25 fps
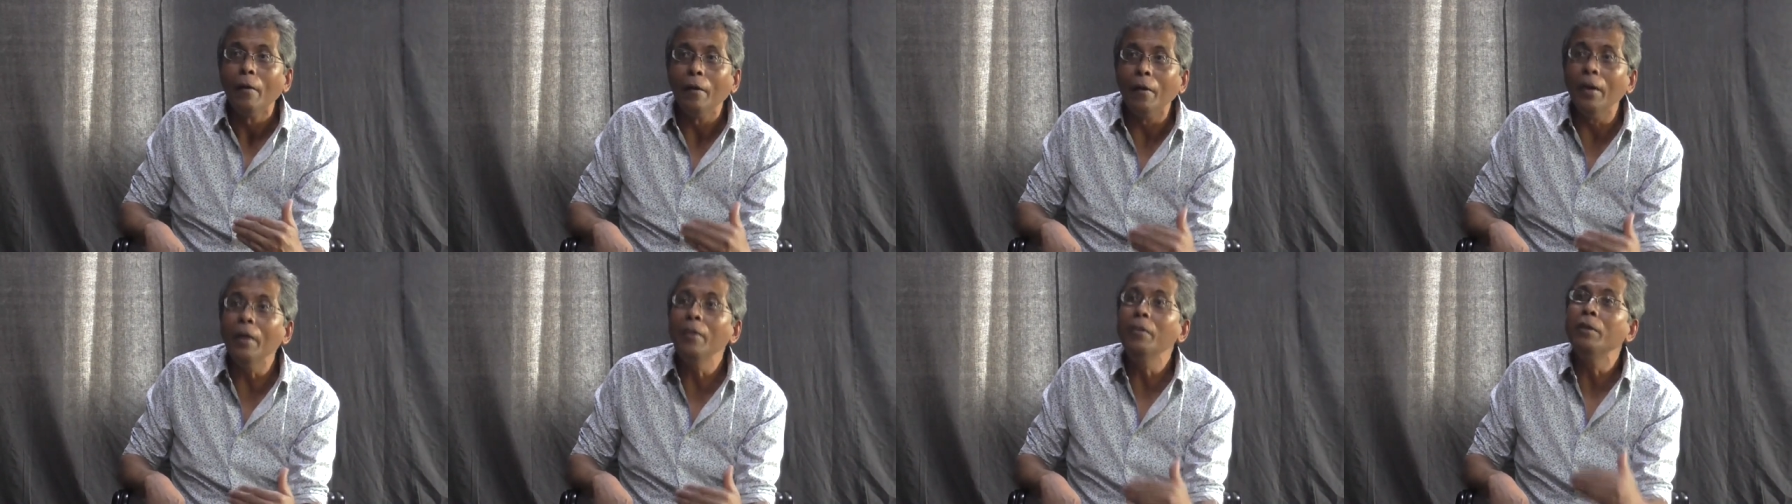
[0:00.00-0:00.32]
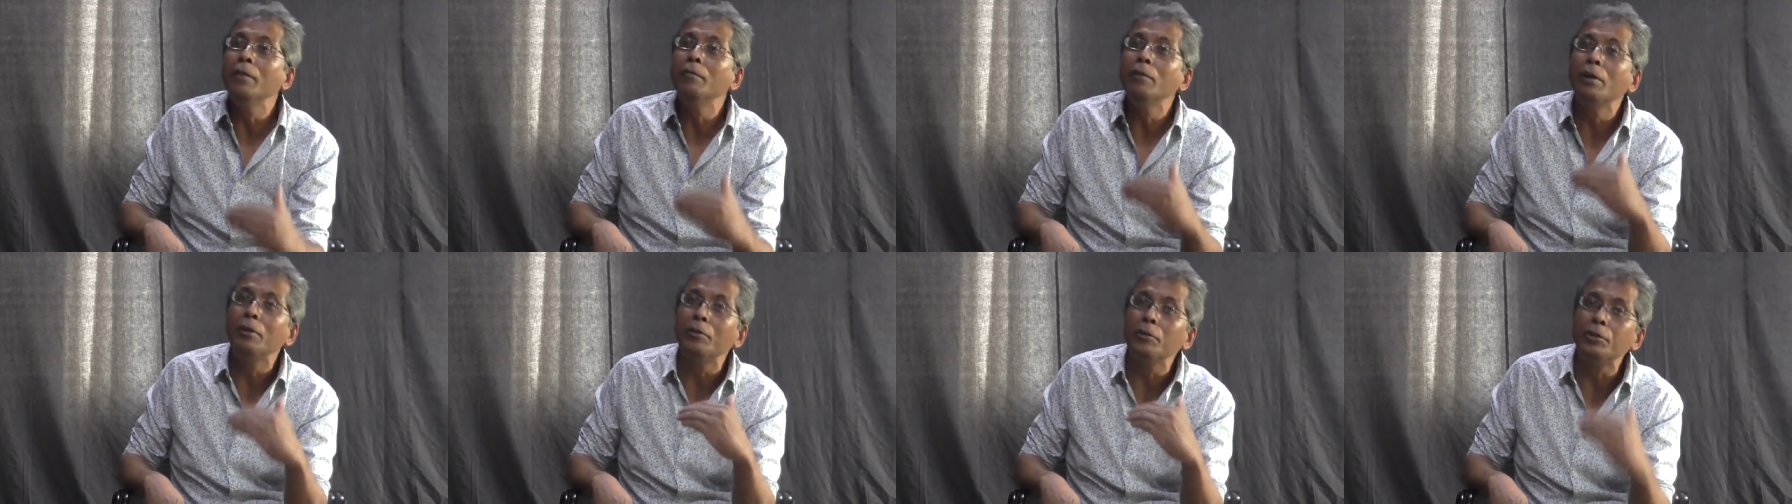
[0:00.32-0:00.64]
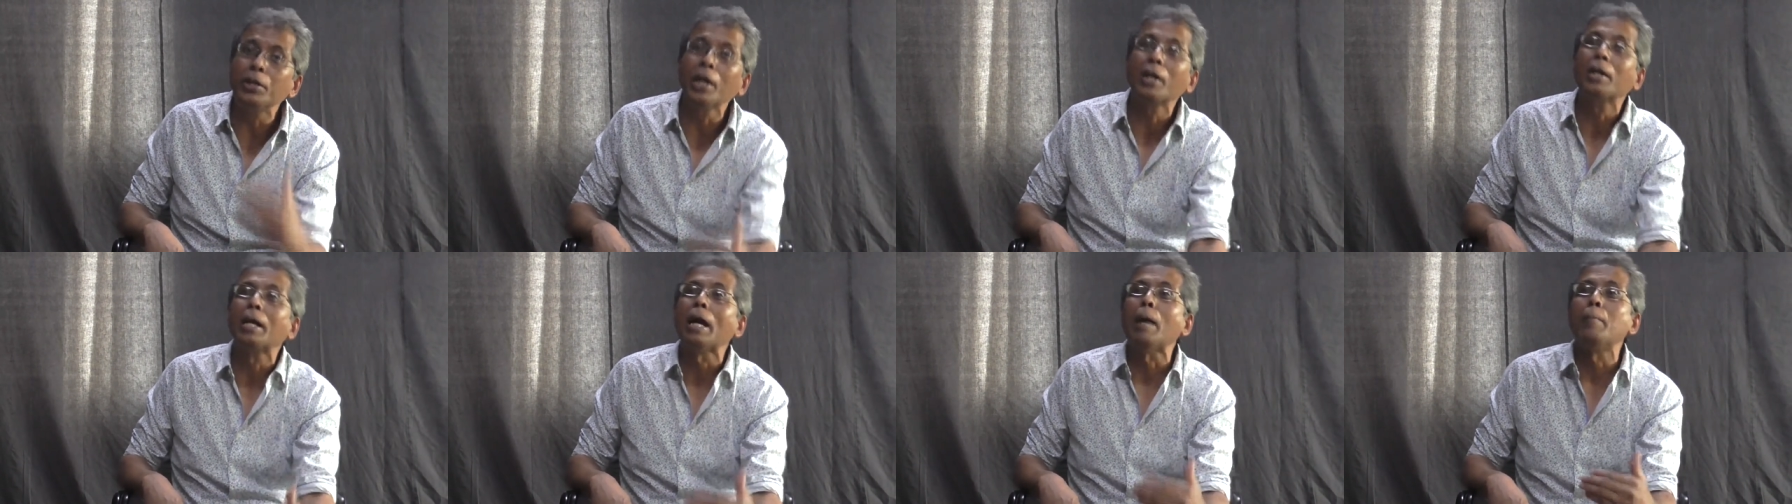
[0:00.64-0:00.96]
then they will
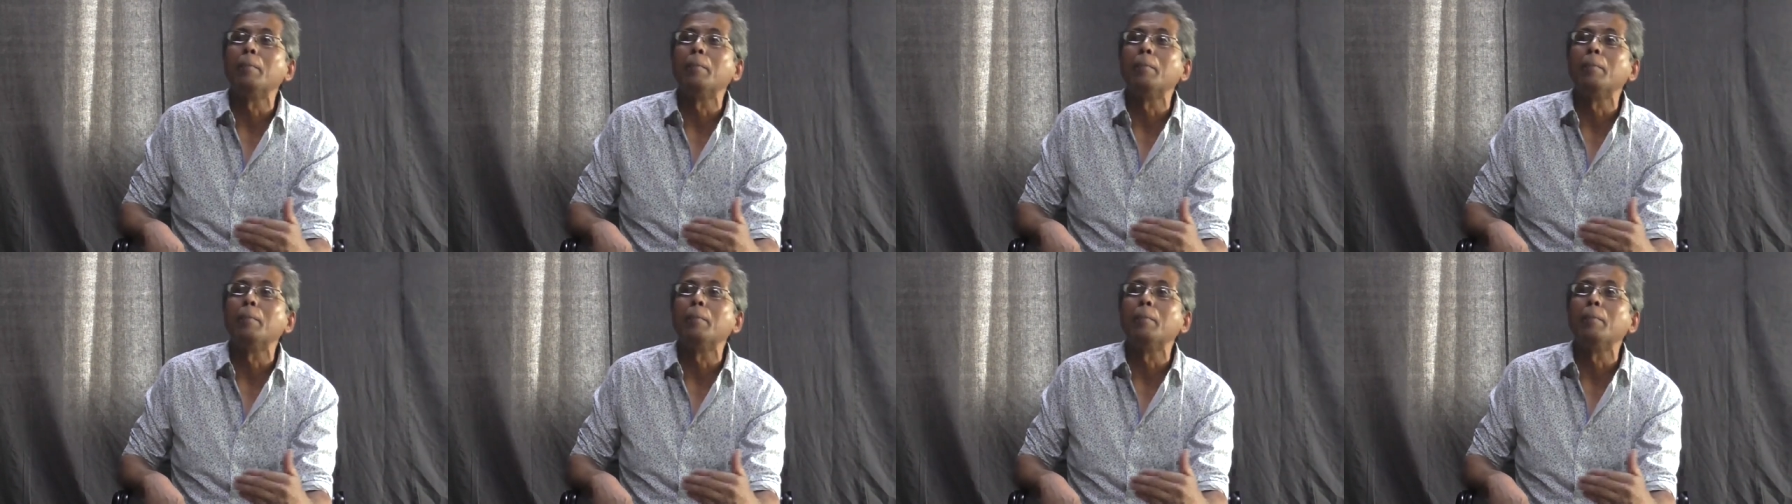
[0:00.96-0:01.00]
reject